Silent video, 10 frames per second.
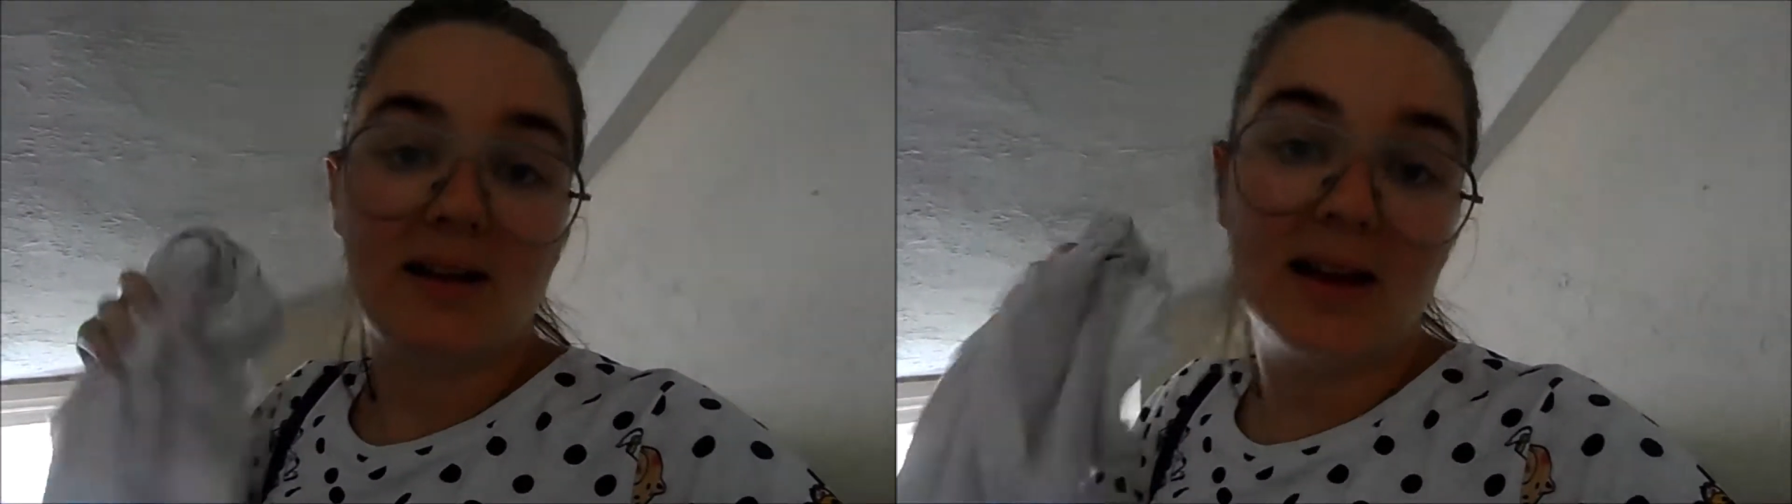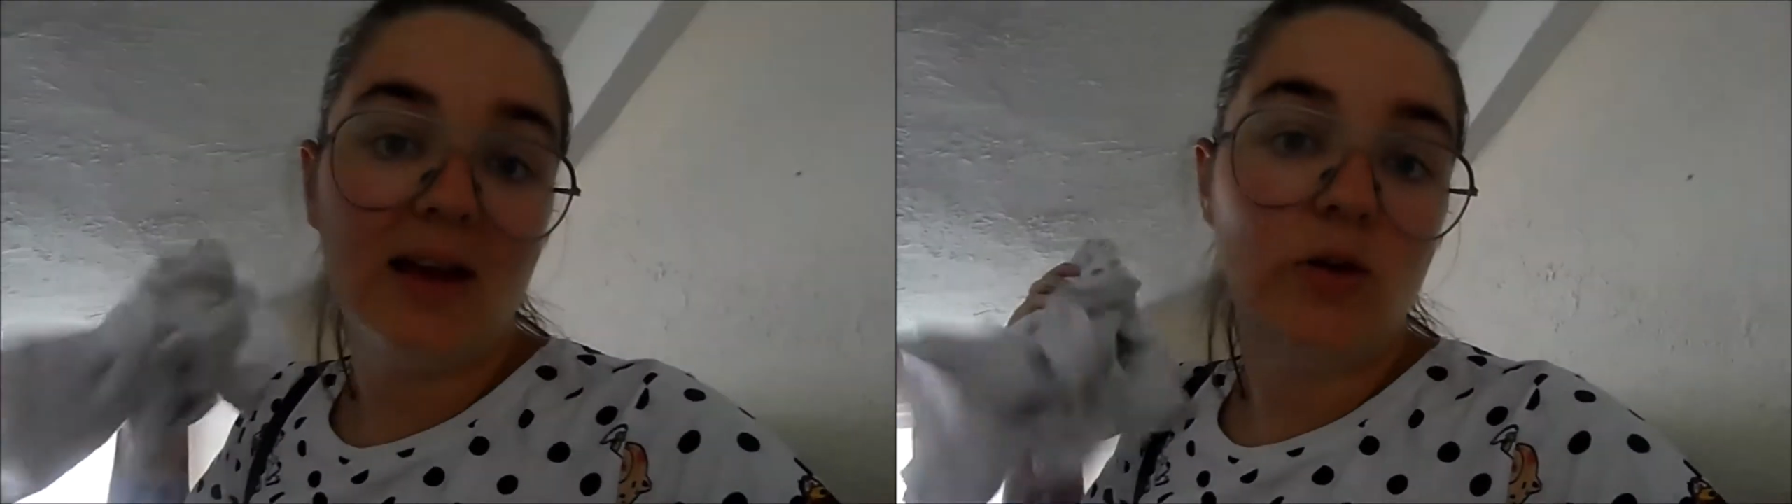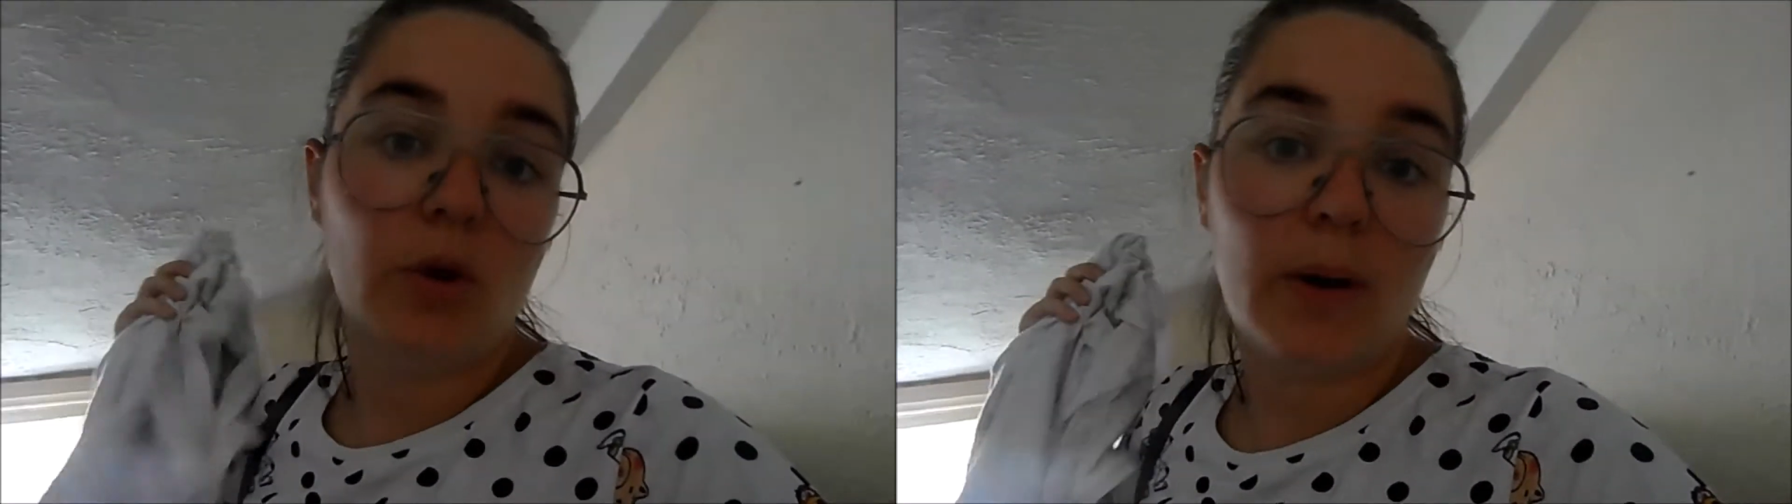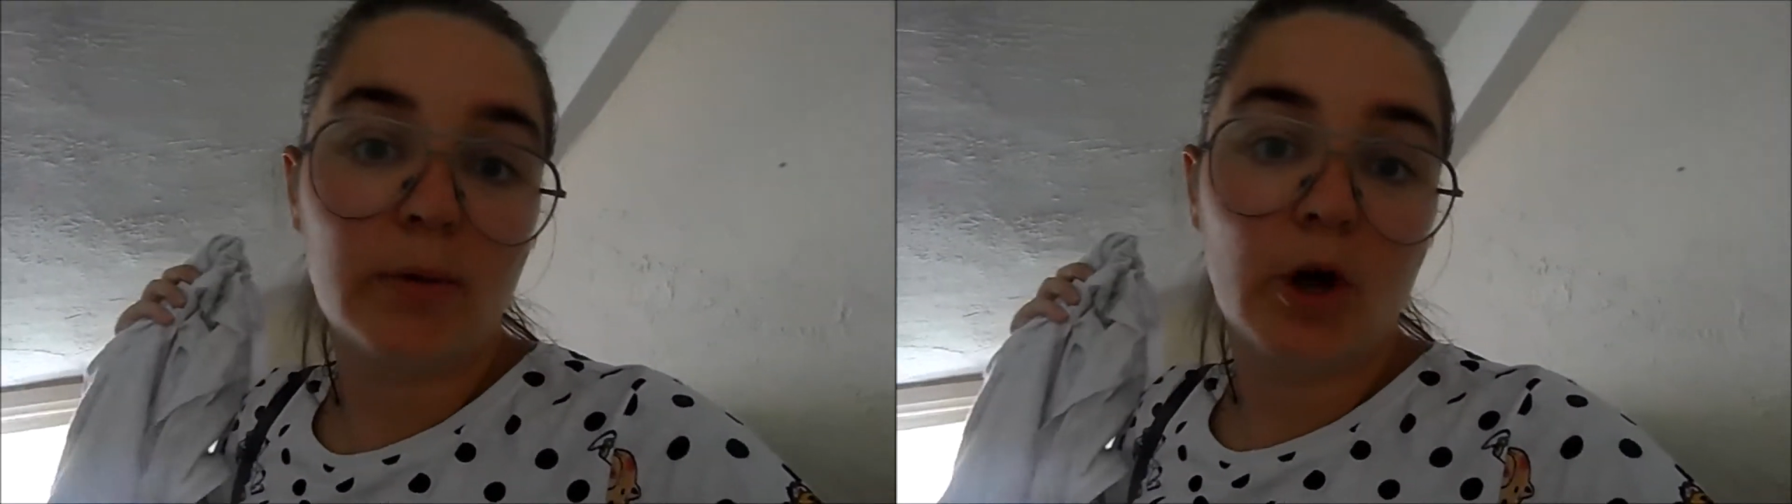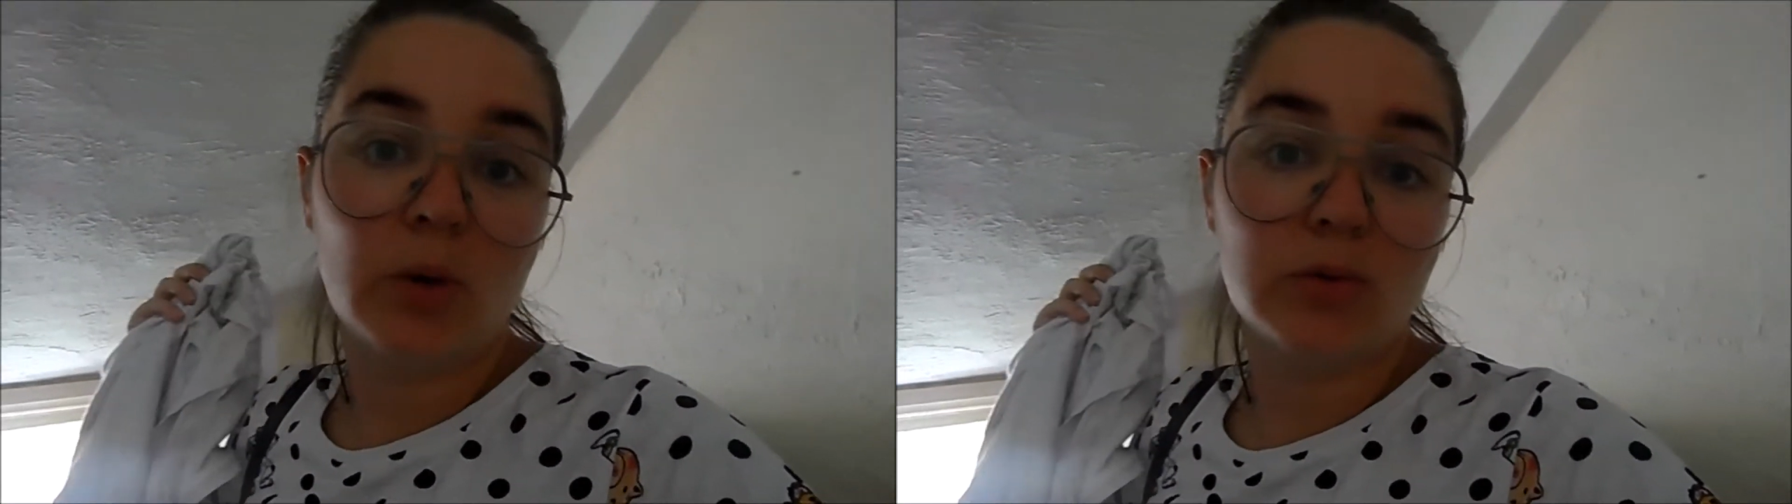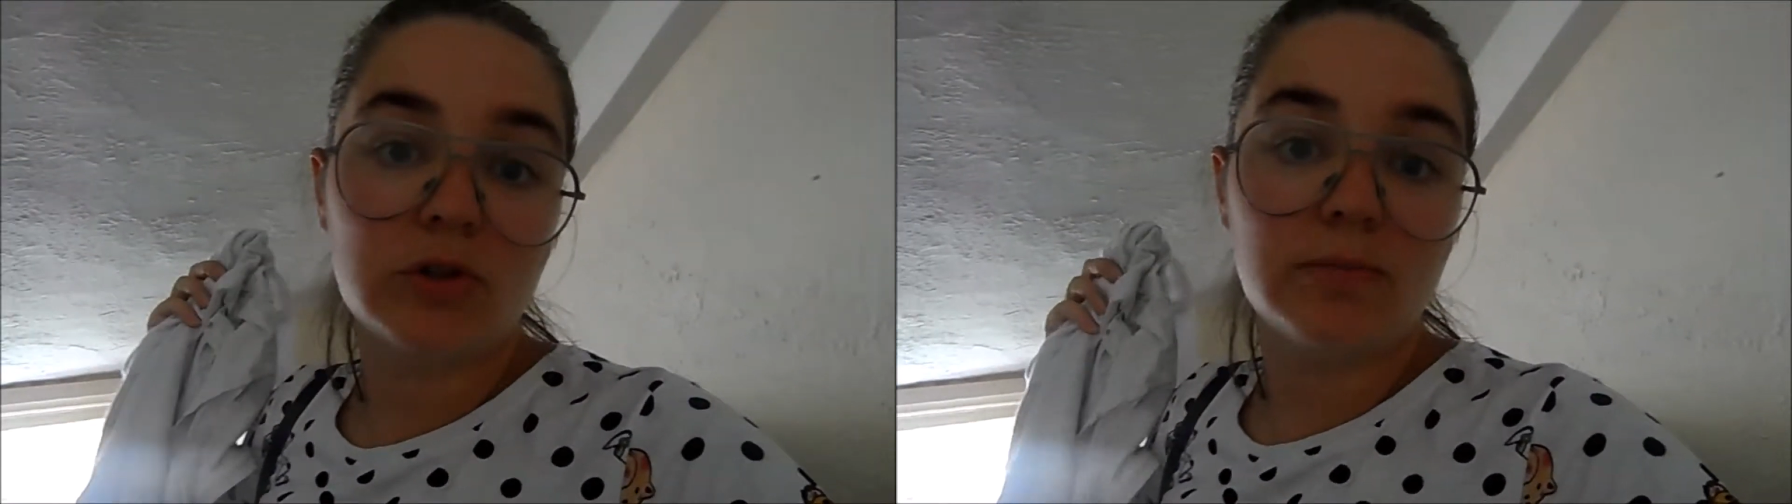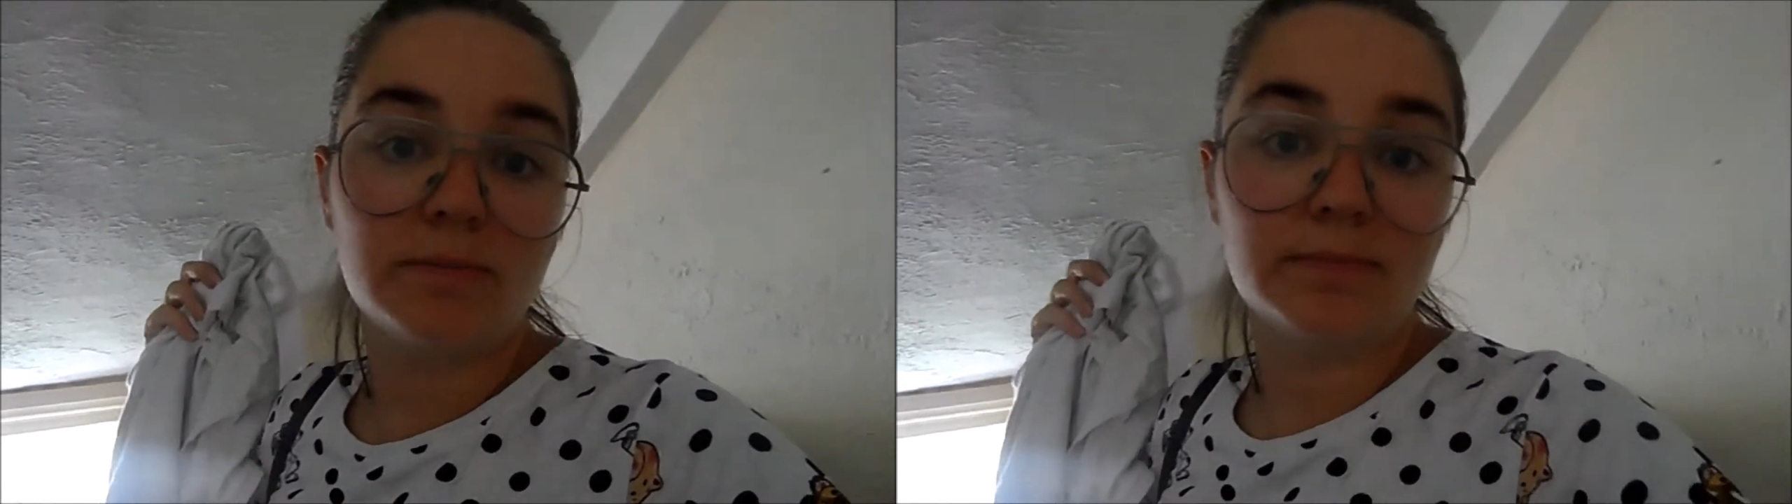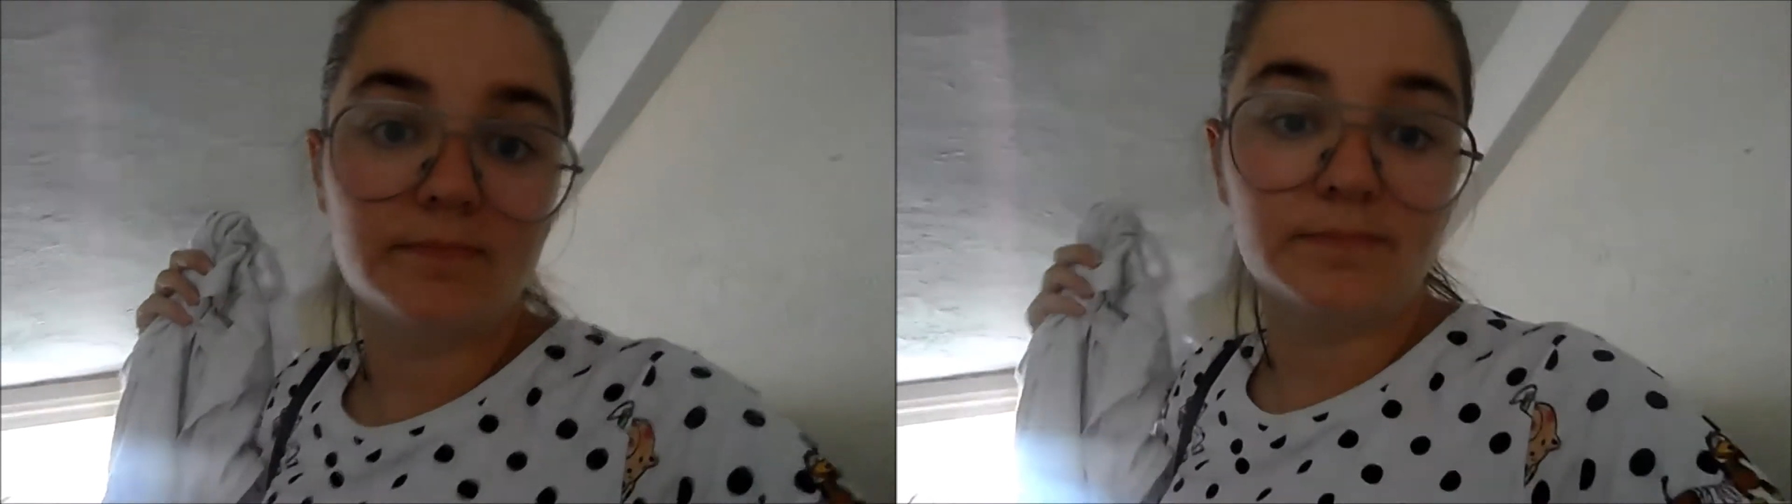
and I'll let you know how it goes.